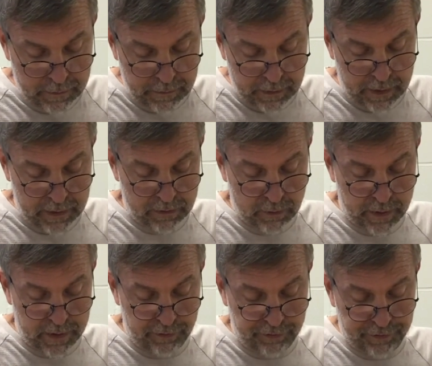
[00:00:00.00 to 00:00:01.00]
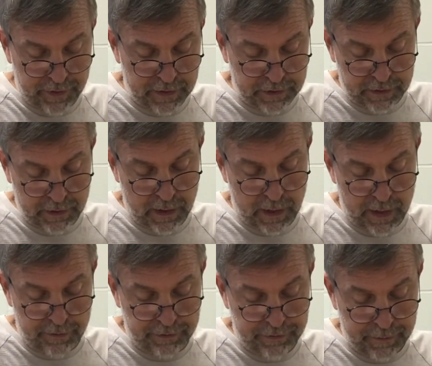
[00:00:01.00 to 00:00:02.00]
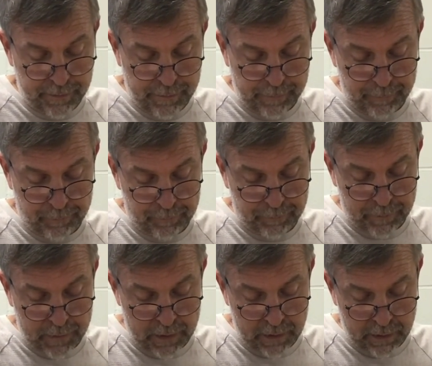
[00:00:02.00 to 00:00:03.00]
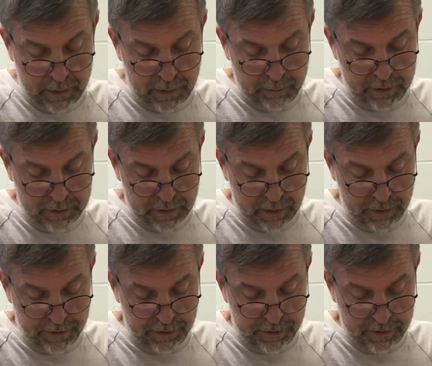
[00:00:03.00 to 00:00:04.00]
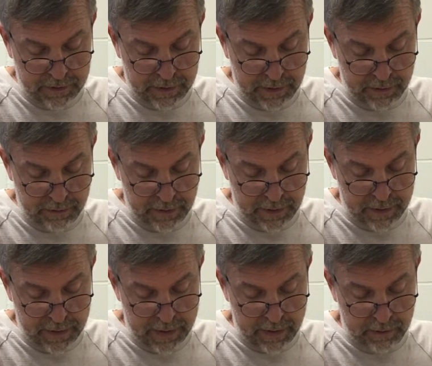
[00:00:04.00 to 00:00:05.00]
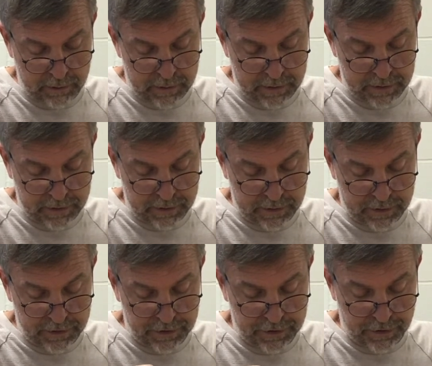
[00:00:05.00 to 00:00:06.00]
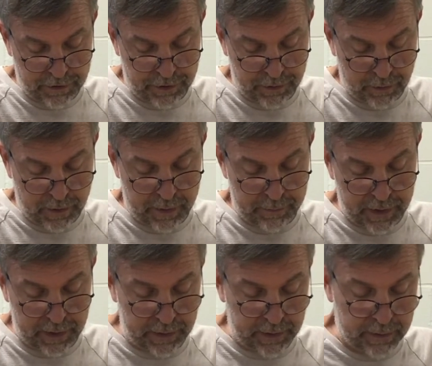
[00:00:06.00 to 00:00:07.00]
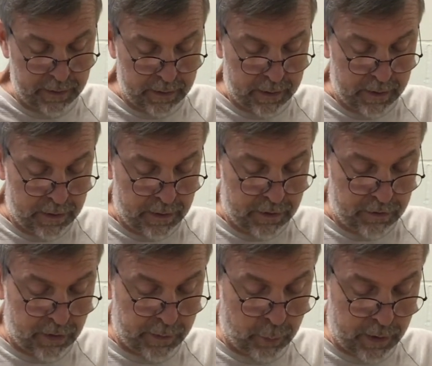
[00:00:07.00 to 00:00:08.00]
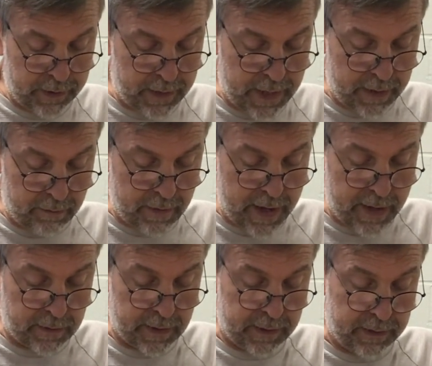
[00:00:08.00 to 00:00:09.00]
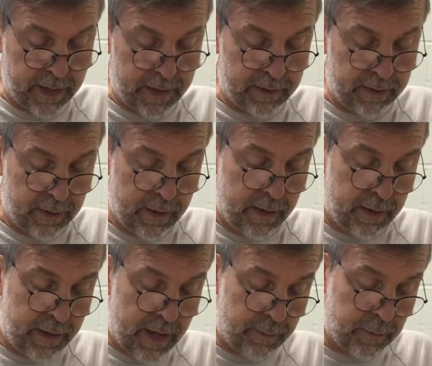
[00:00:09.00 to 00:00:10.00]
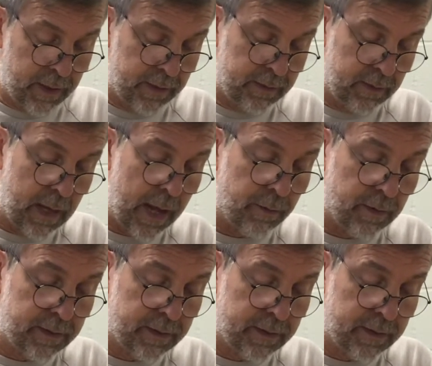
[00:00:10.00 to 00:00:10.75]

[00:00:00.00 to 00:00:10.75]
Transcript: as a way to finish it off. And I'm just going to do this here right now just to show you what I mean. So I bring that around like that. Now I would